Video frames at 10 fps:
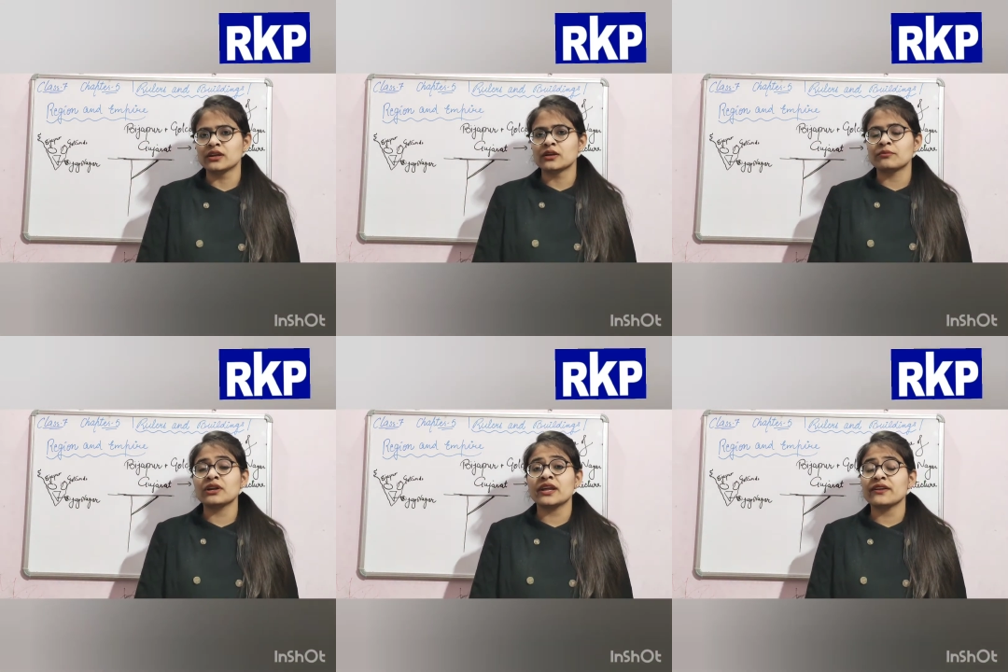
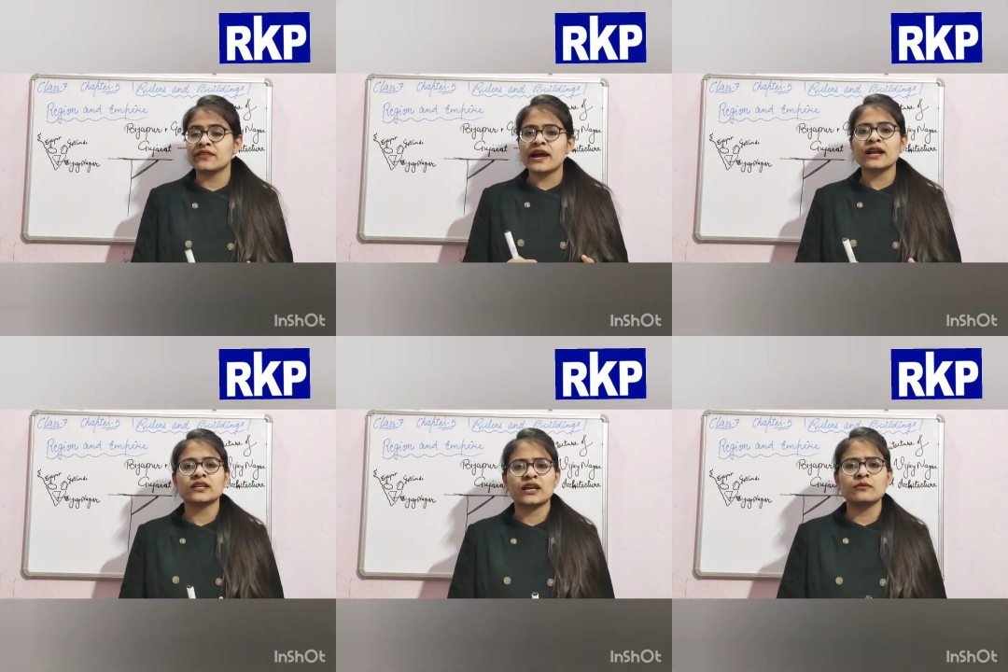but at
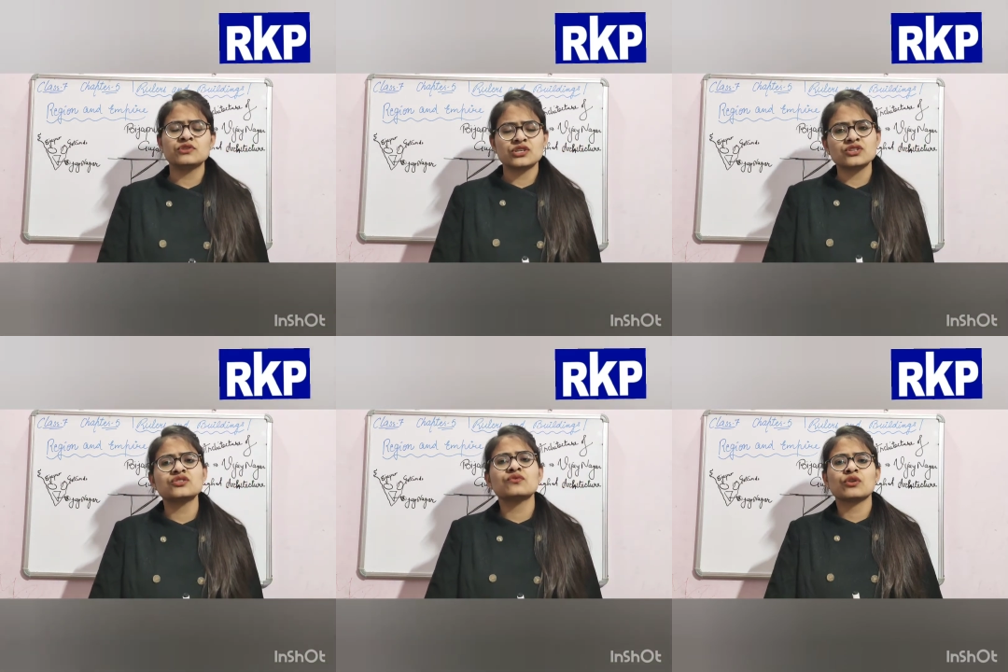that time
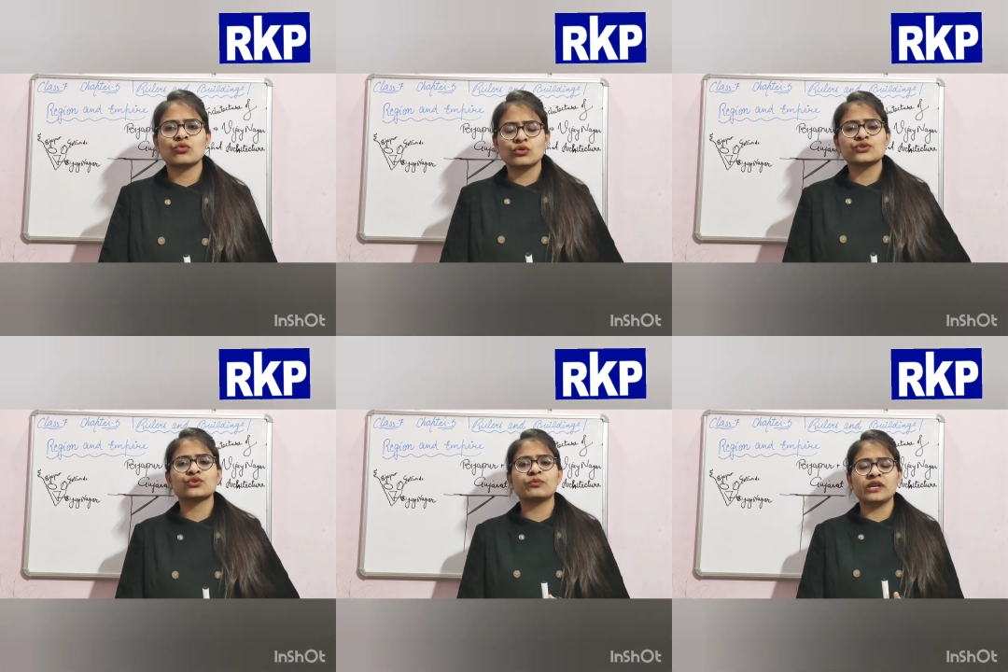churches were
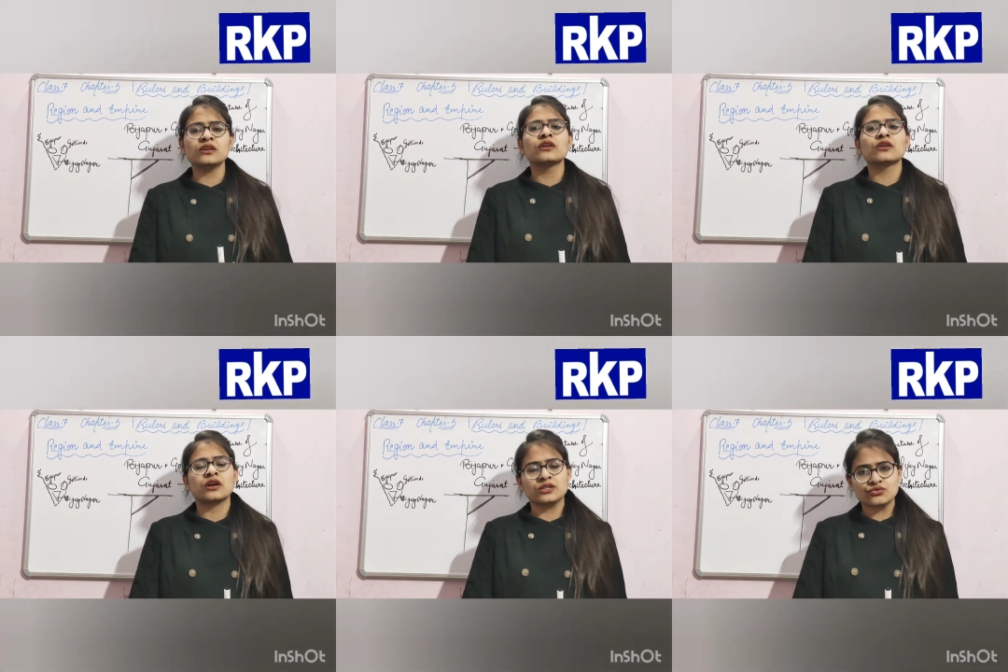also being
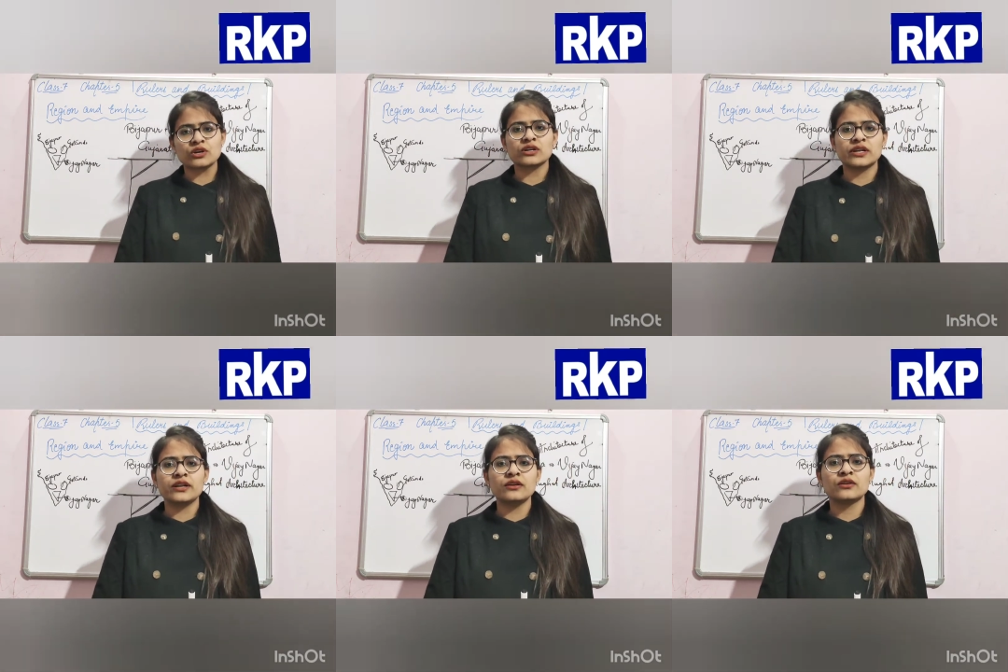
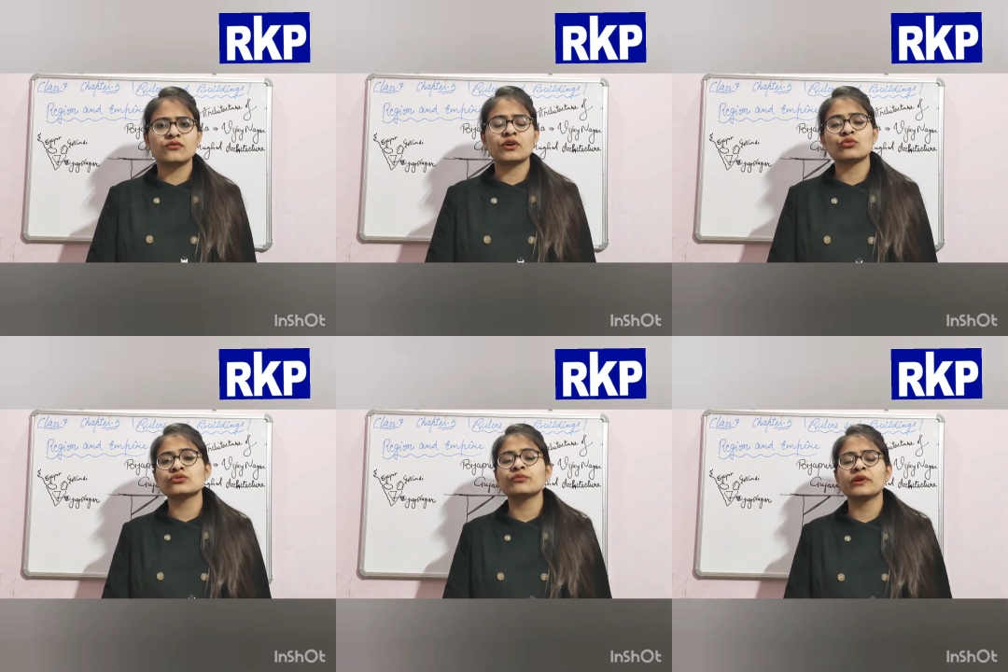constructed
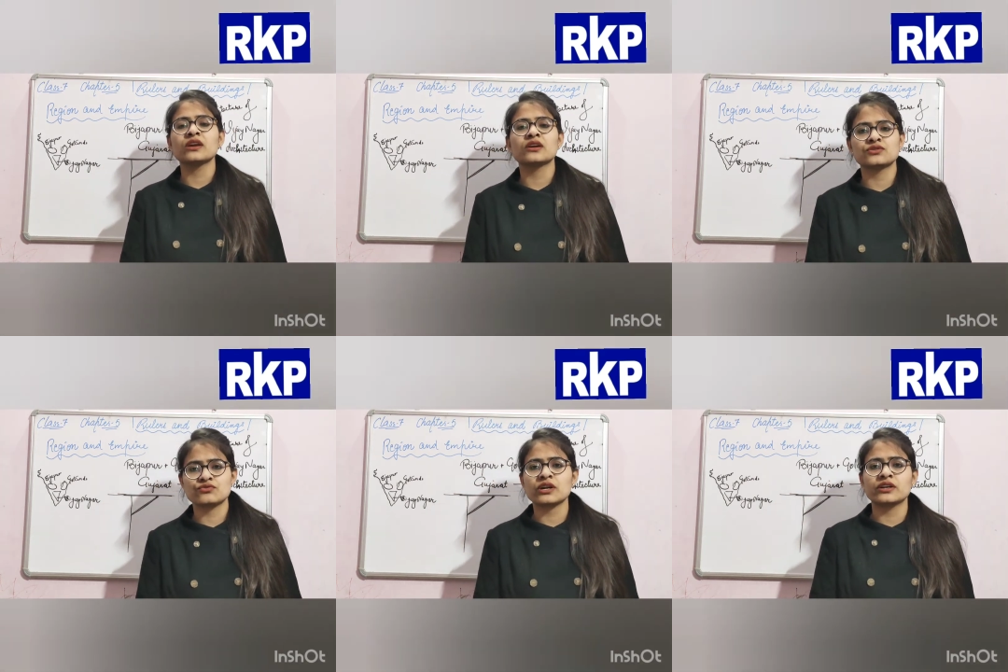
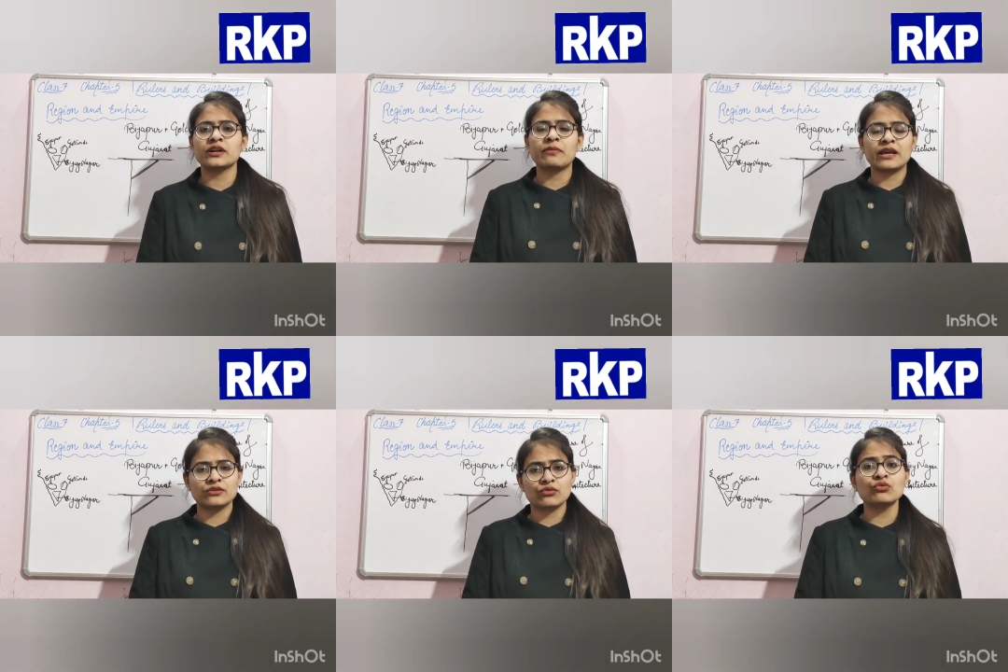by
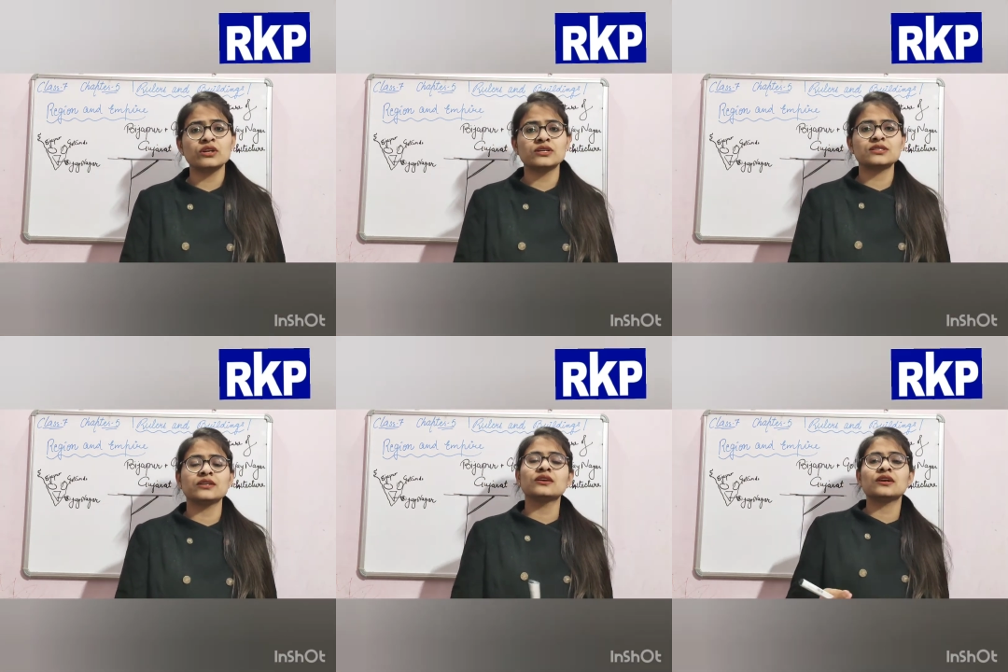the rulers
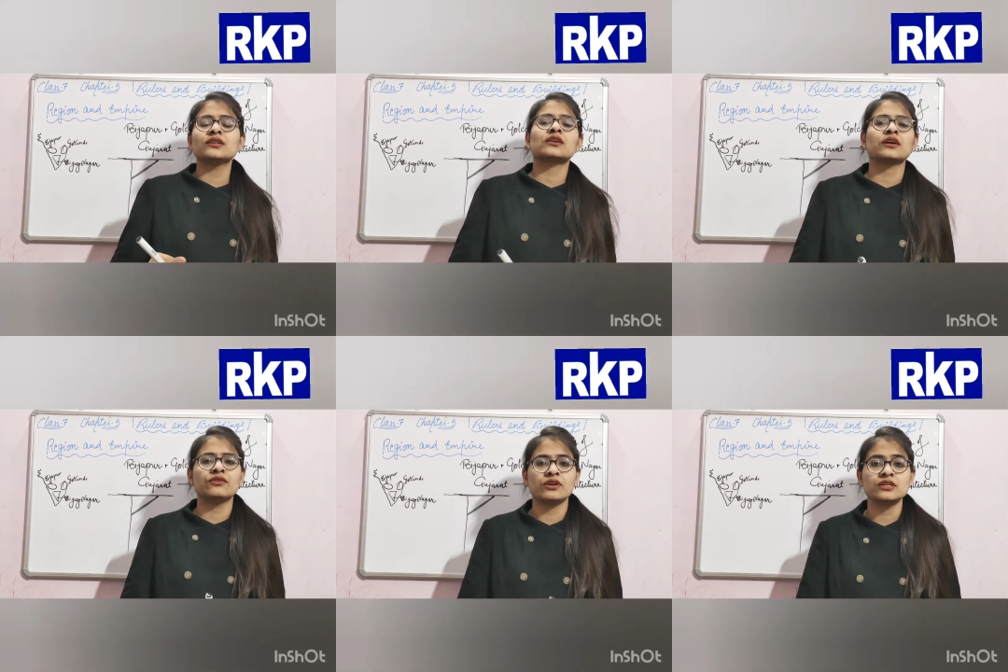in the other
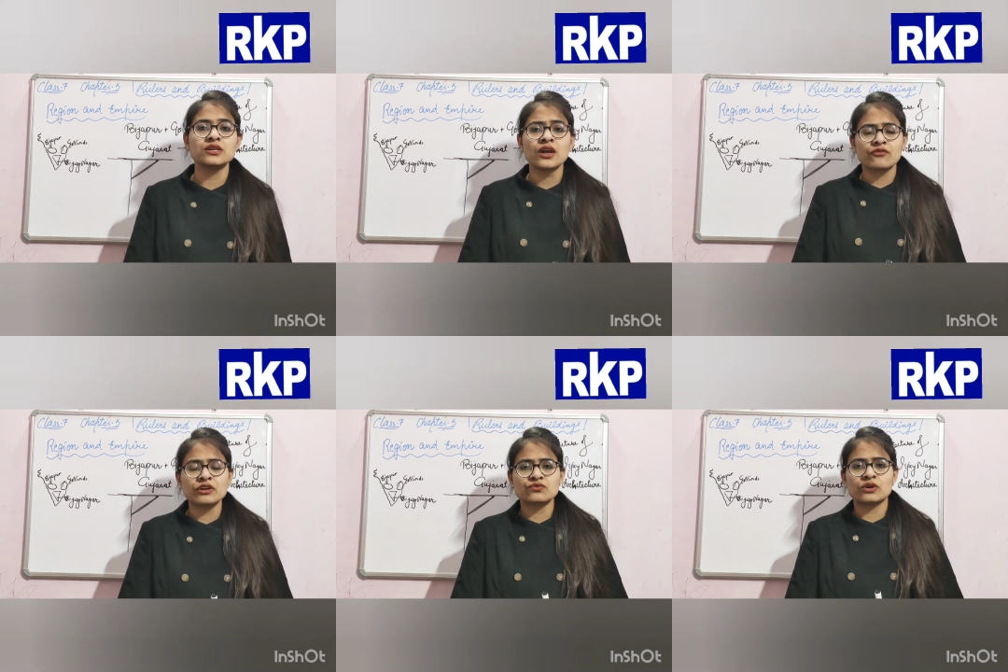countries,
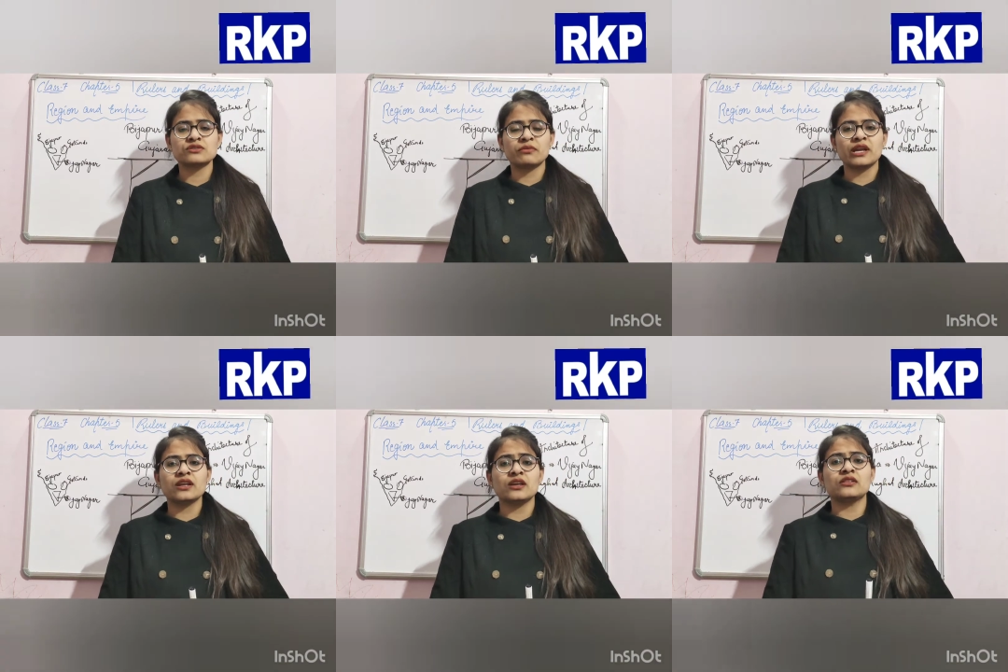which was
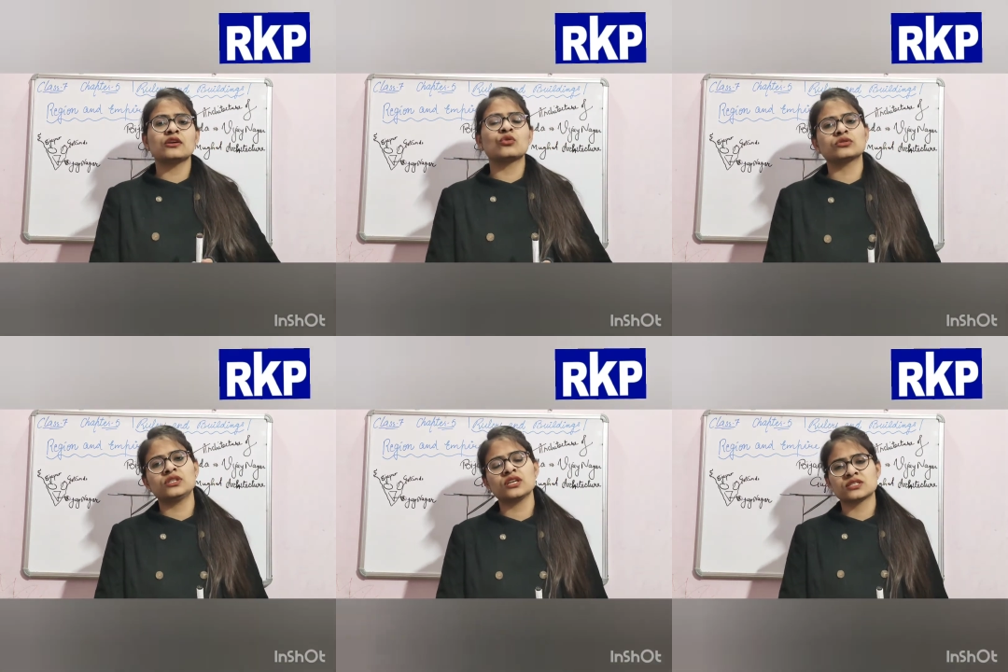made in the
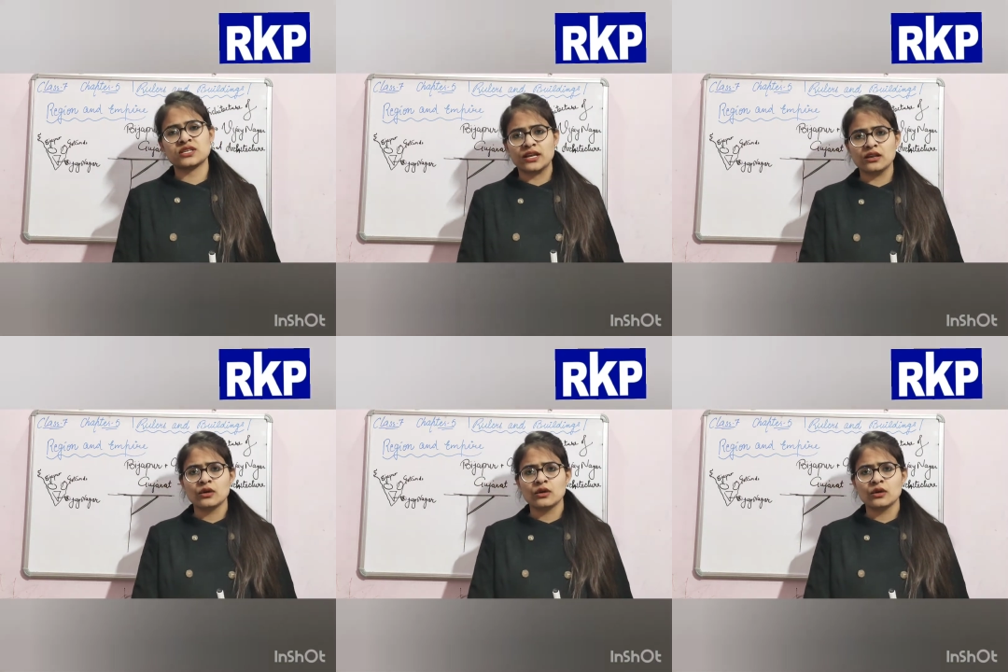Gothic style.